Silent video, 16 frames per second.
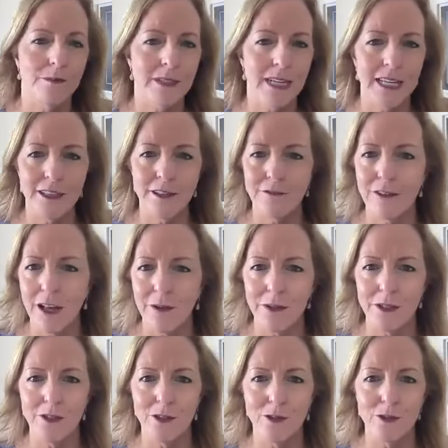take the
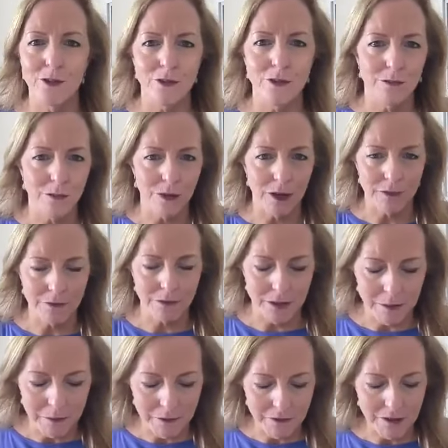following dose of
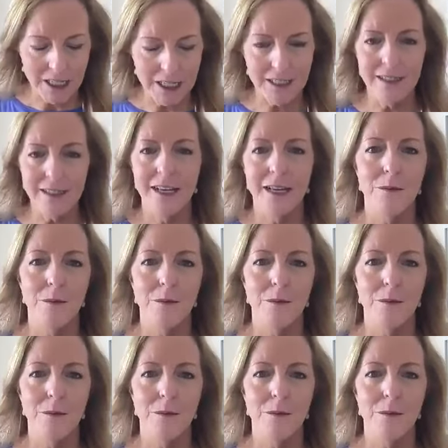some of these.